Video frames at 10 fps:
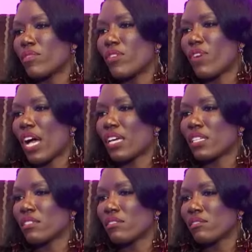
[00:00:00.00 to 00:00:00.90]

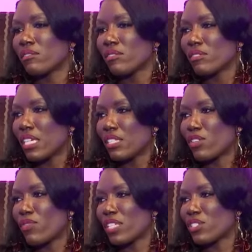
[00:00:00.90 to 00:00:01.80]
divine
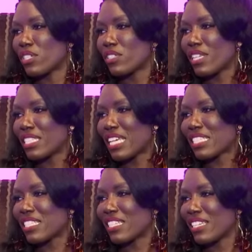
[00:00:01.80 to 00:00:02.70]
intervention,
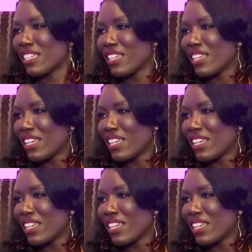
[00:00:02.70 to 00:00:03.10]
destiny,